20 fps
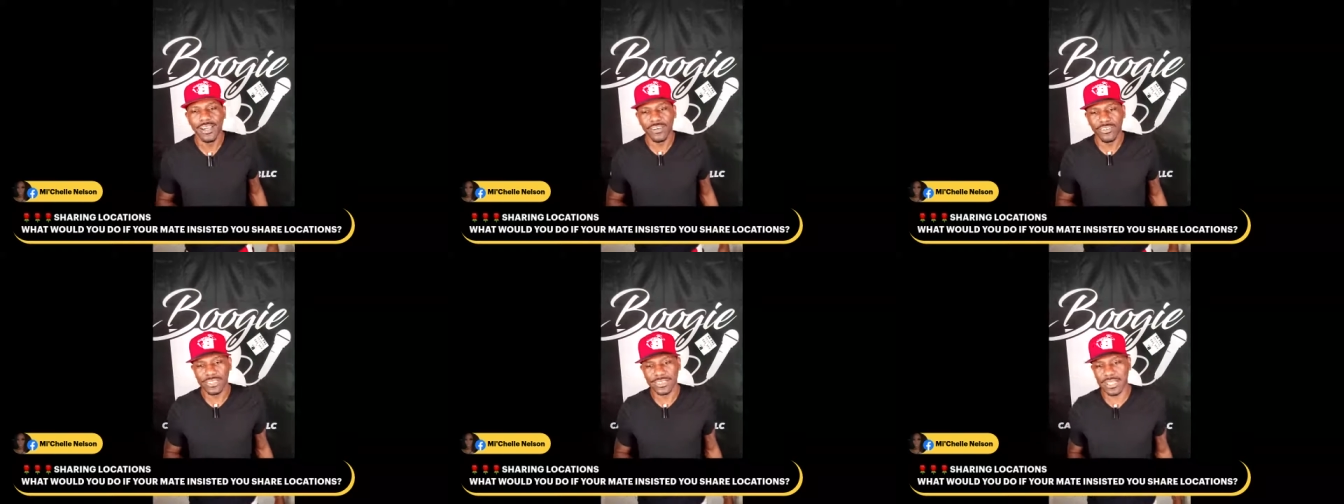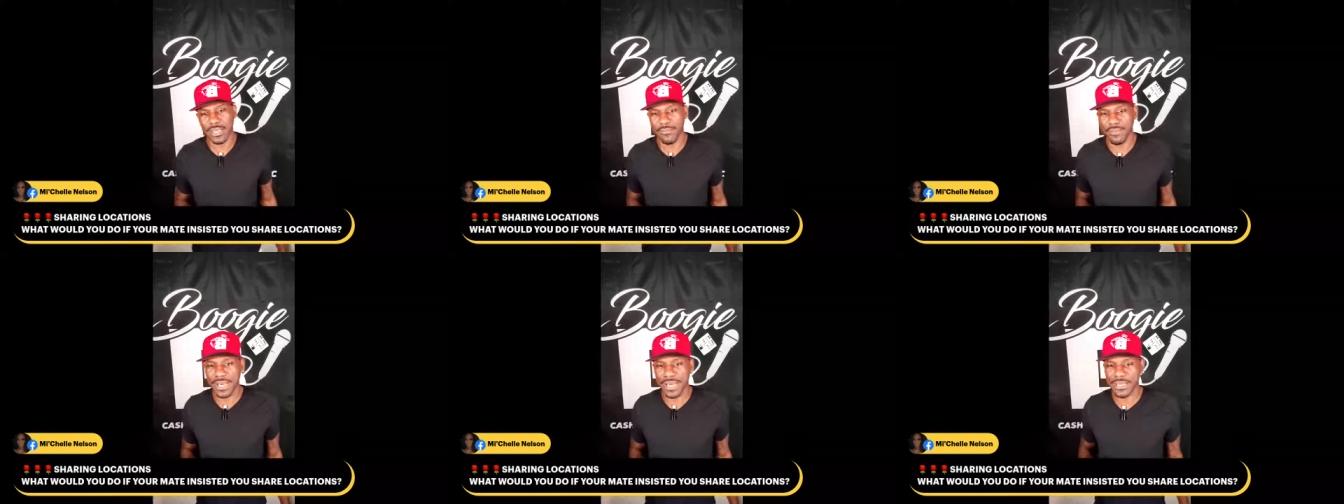What's
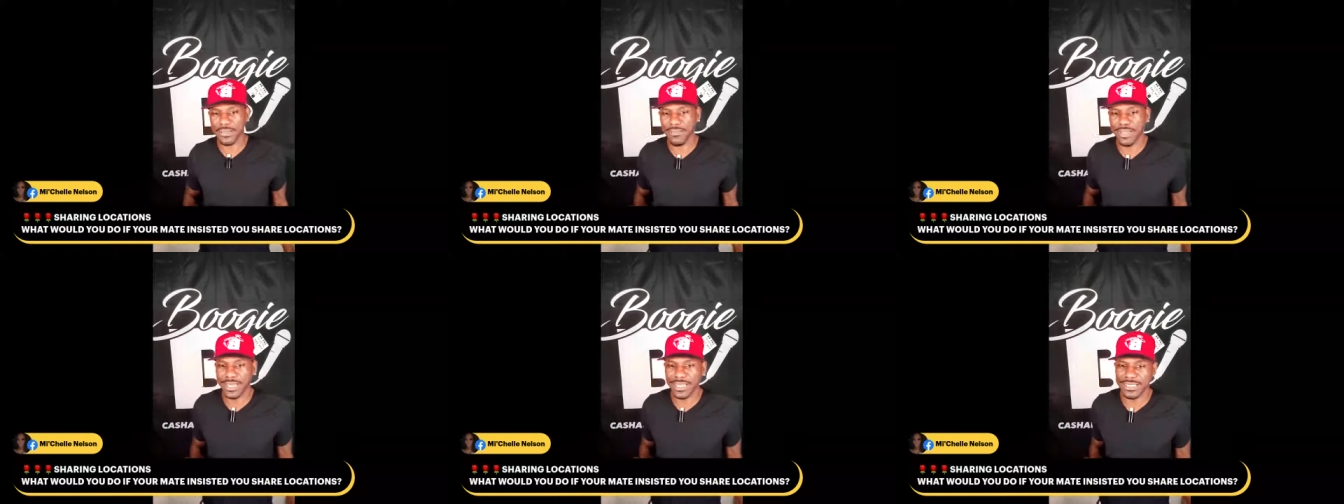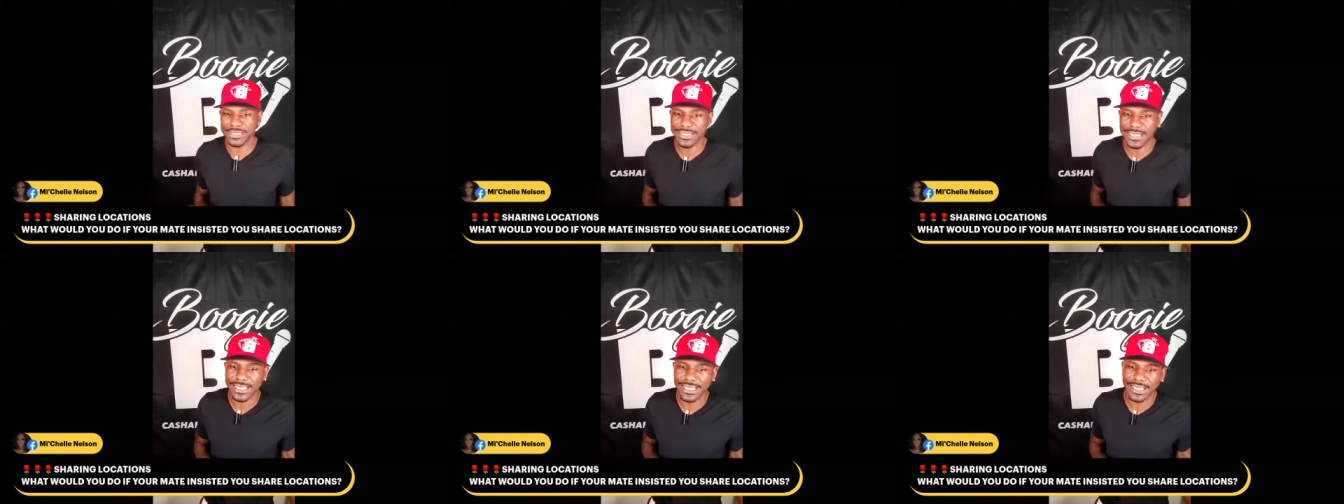up, Bonnie
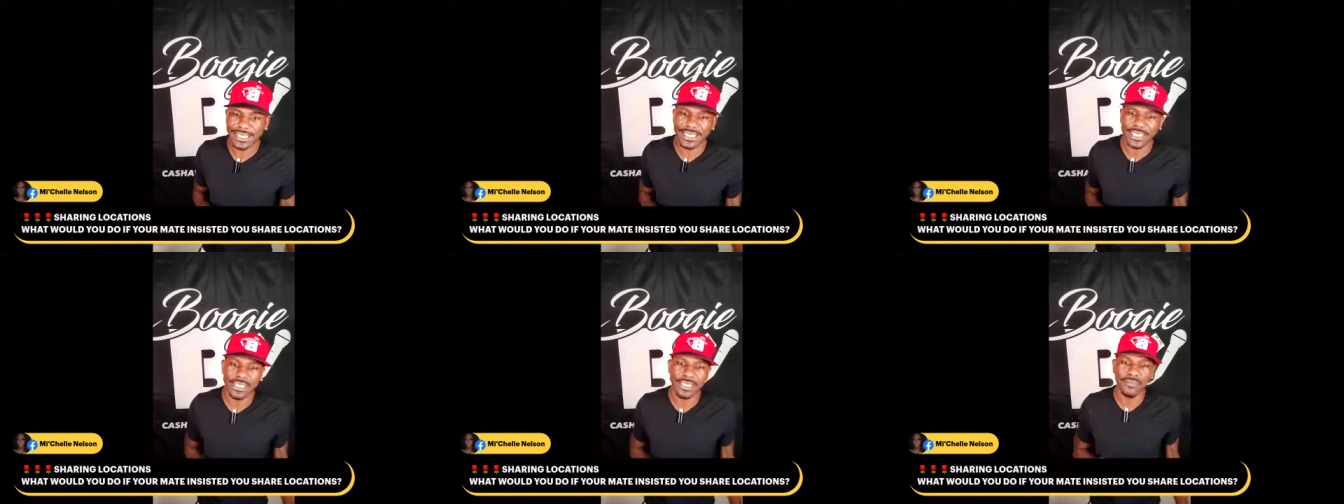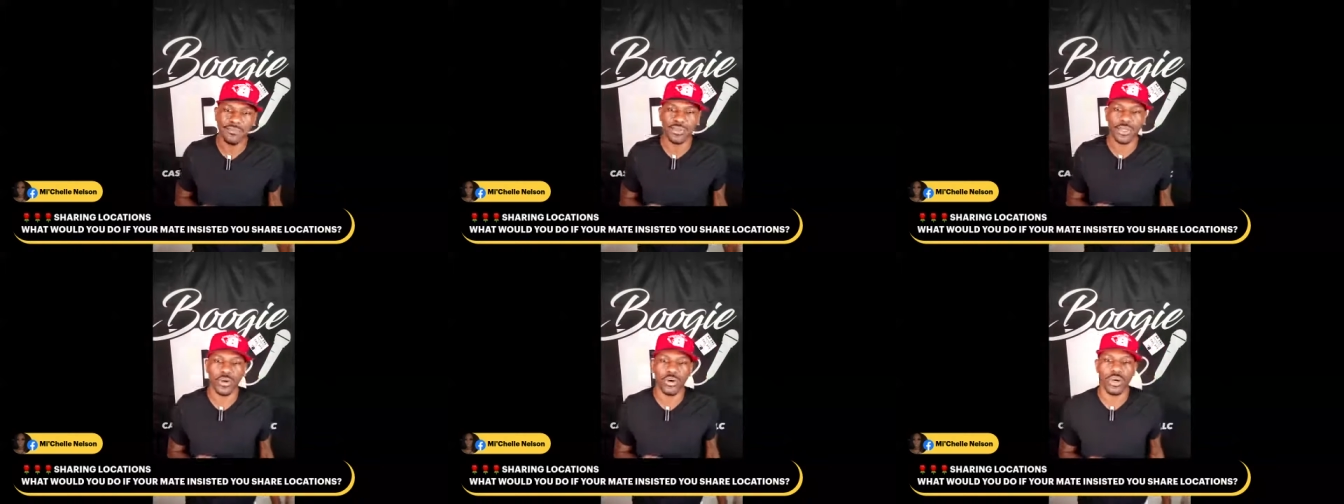Miller said,
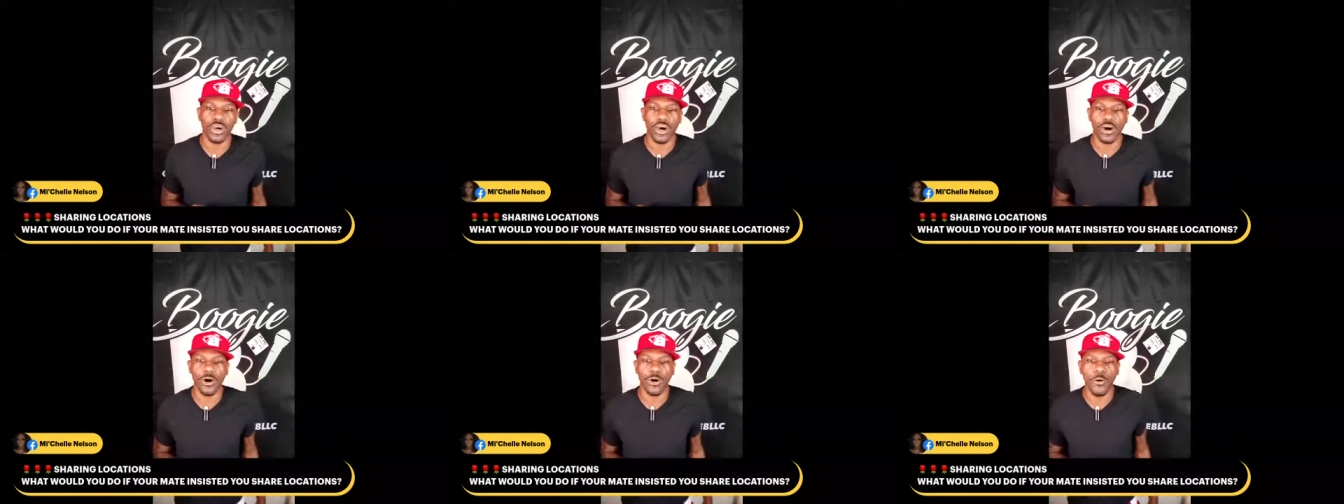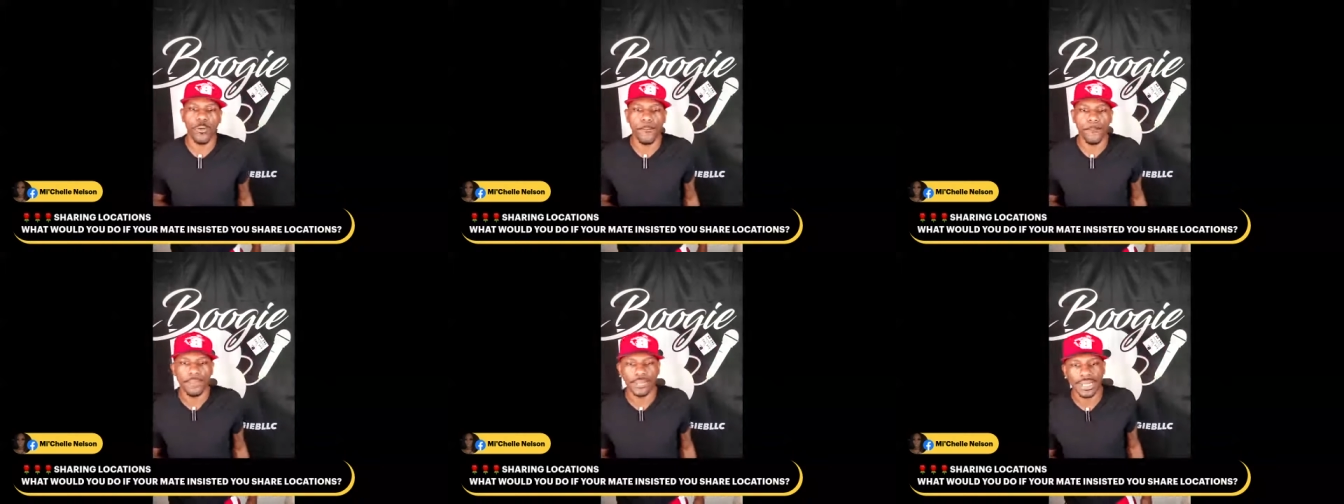keep your
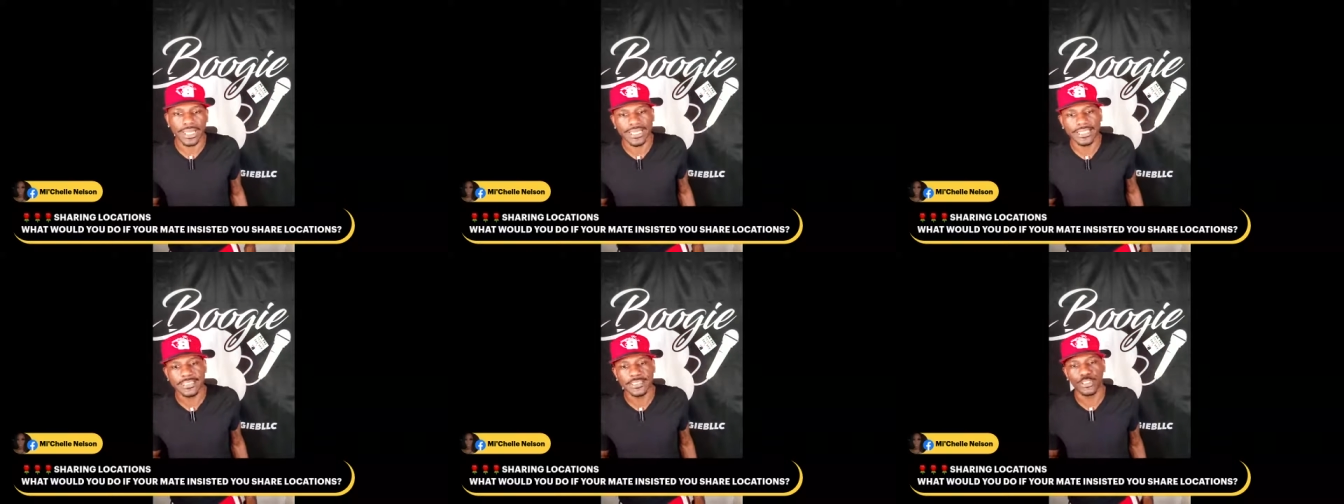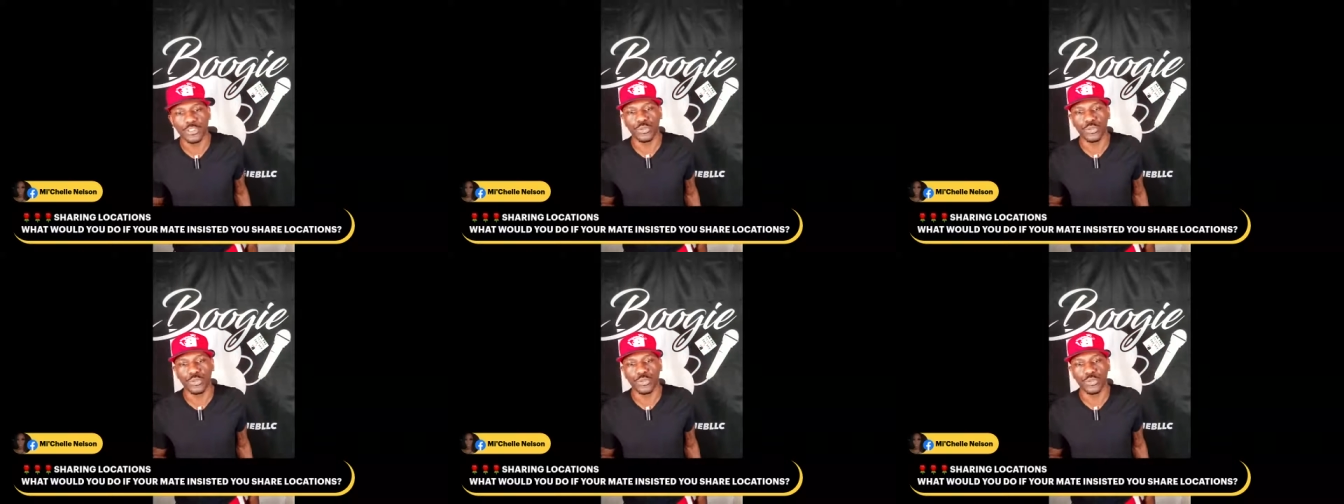own place.